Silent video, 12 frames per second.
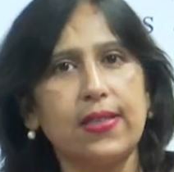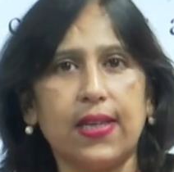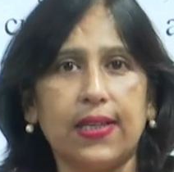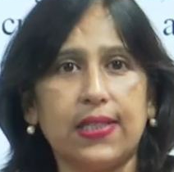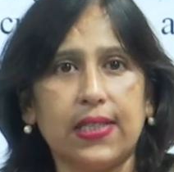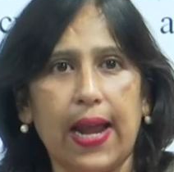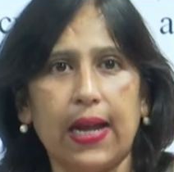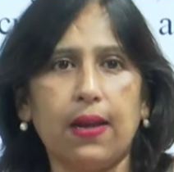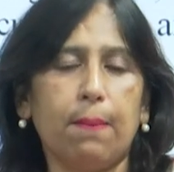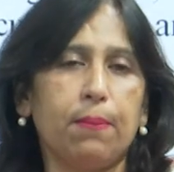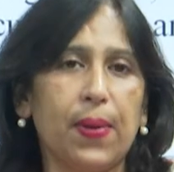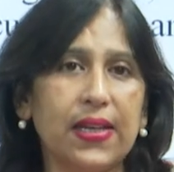as I
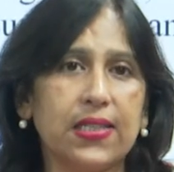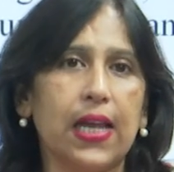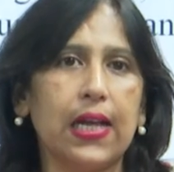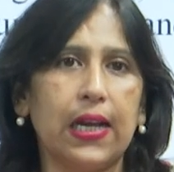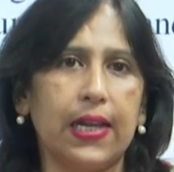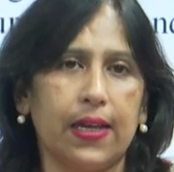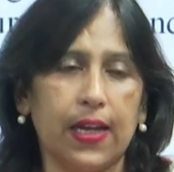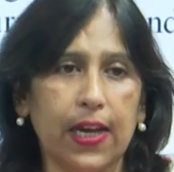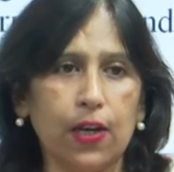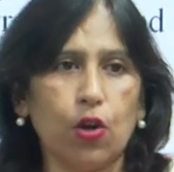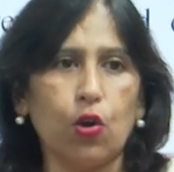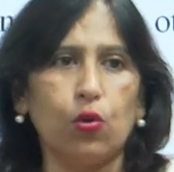said basically
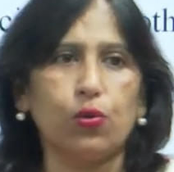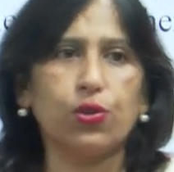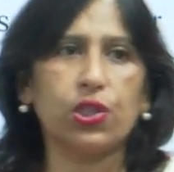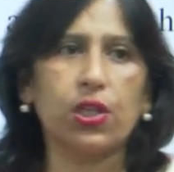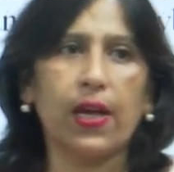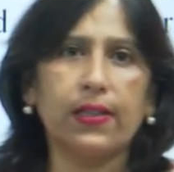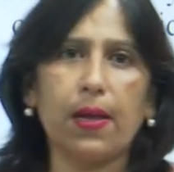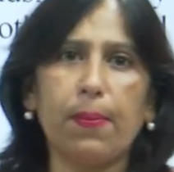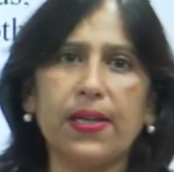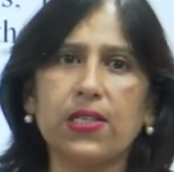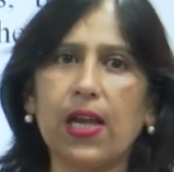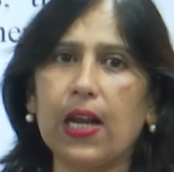includes they
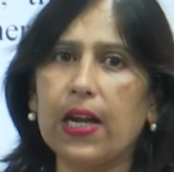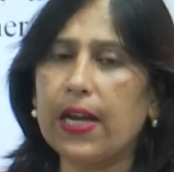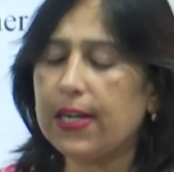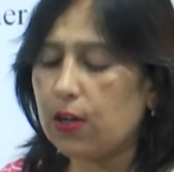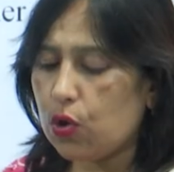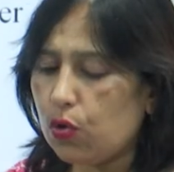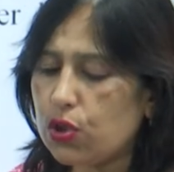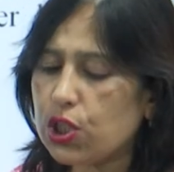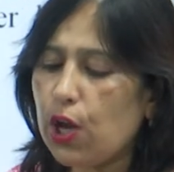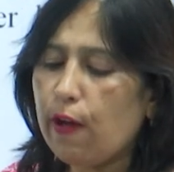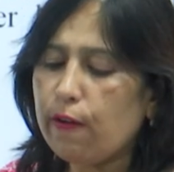basically includes